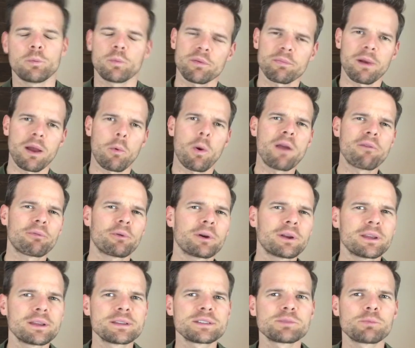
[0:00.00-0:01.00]
With my wife
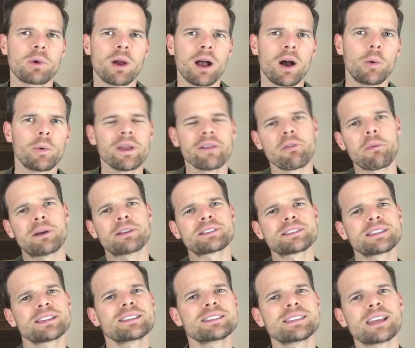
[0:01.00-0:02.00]
working as well, we have about
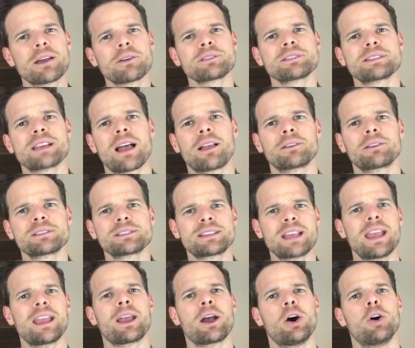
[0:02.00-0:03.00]
six thousand dollars
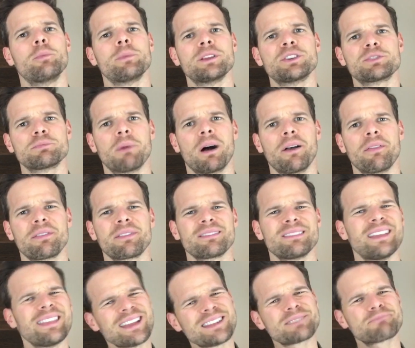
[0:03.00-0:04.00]
take home each month,
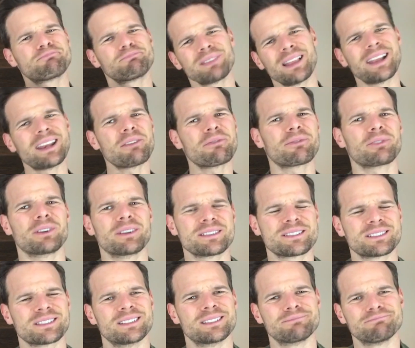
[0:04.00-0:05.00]
and that's plenty for
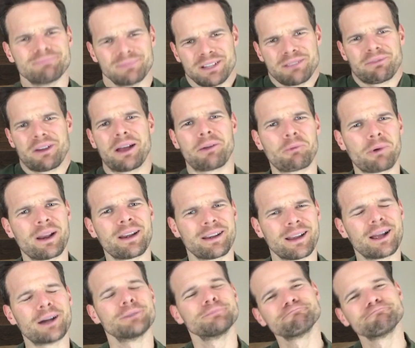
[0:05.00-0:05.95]
us to live on right now.